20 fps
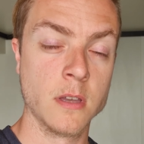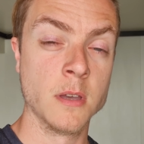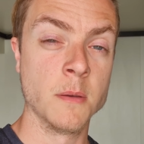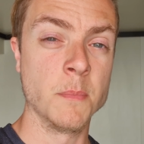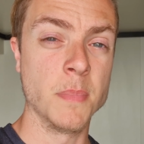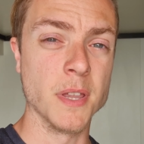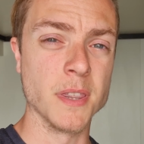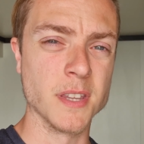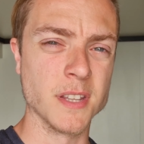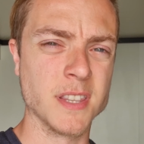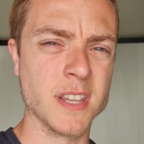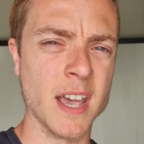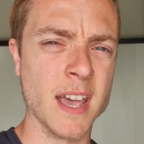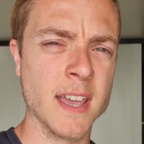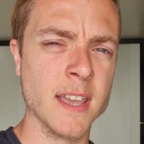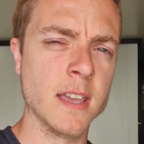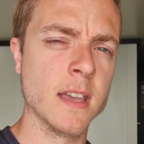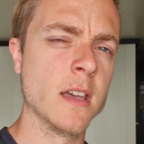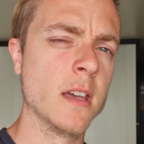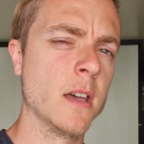But the
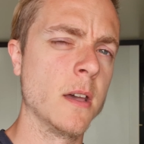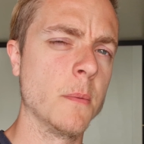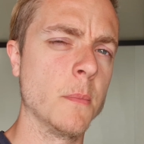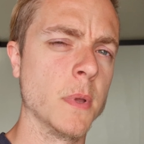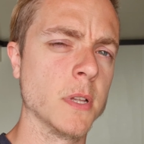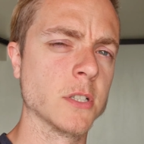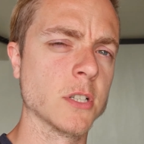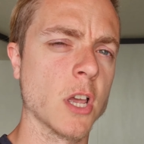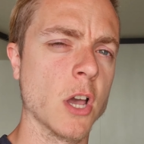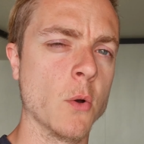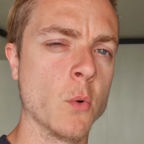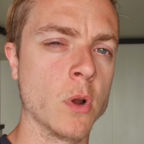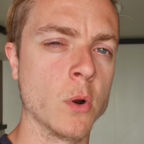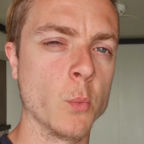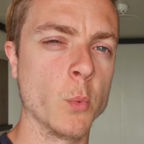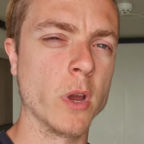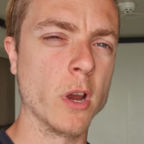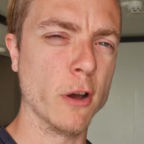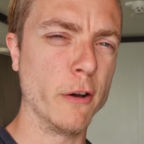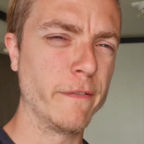day must go on. We've
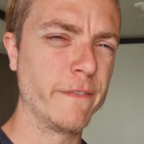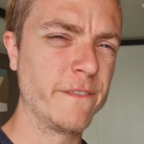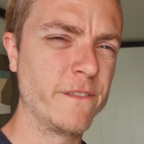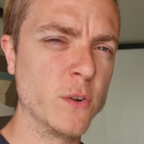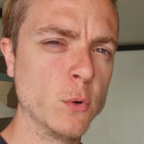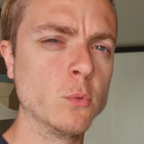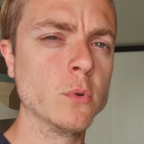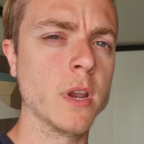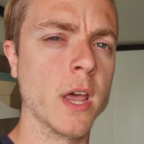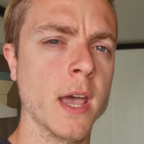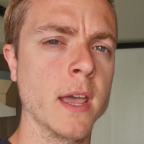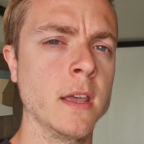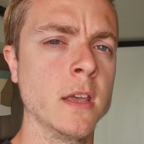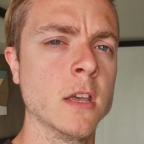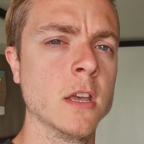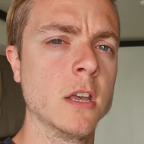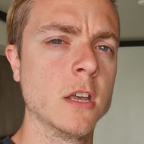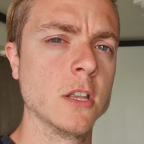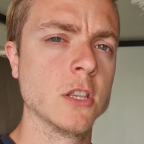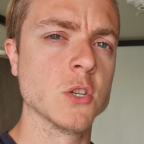got a full day
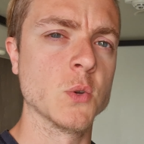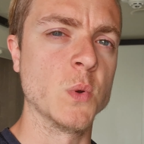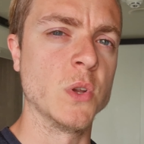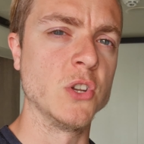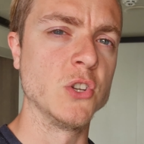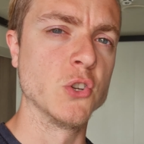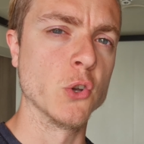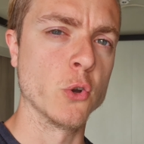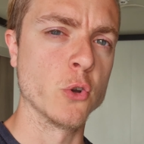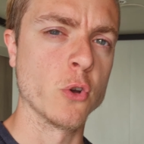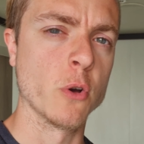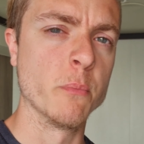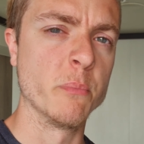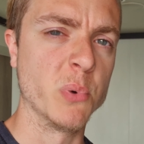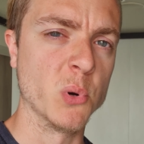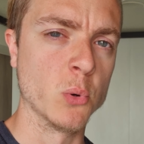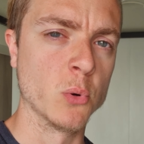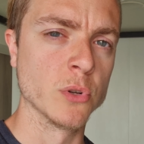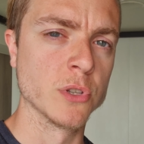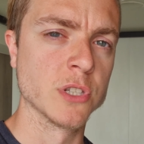to enjoy on
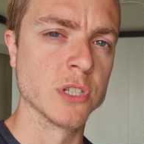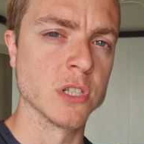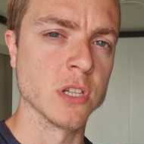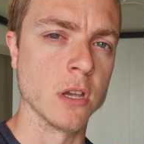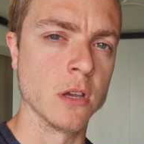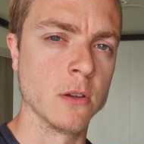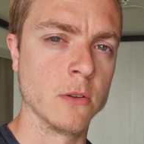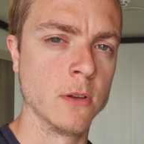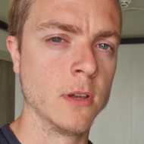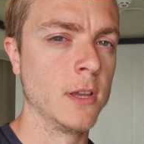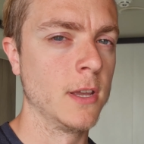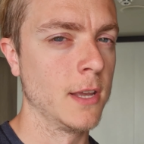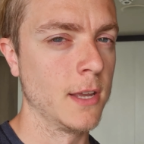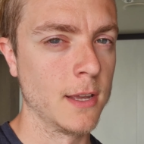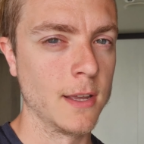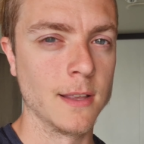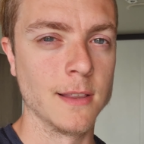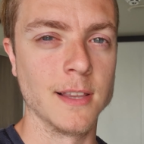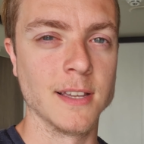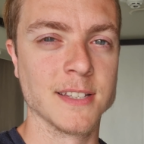board, so
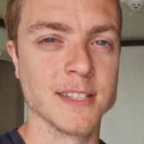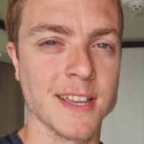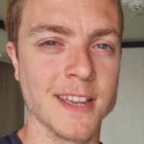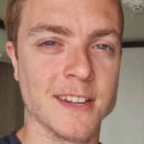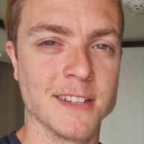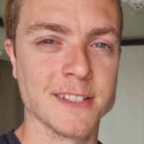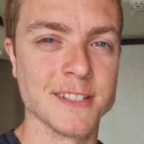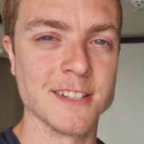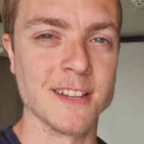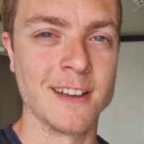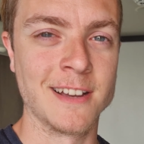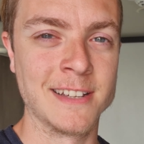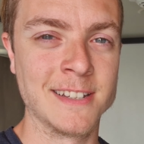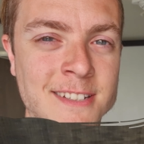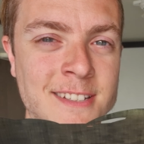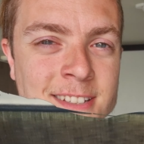let's get it started.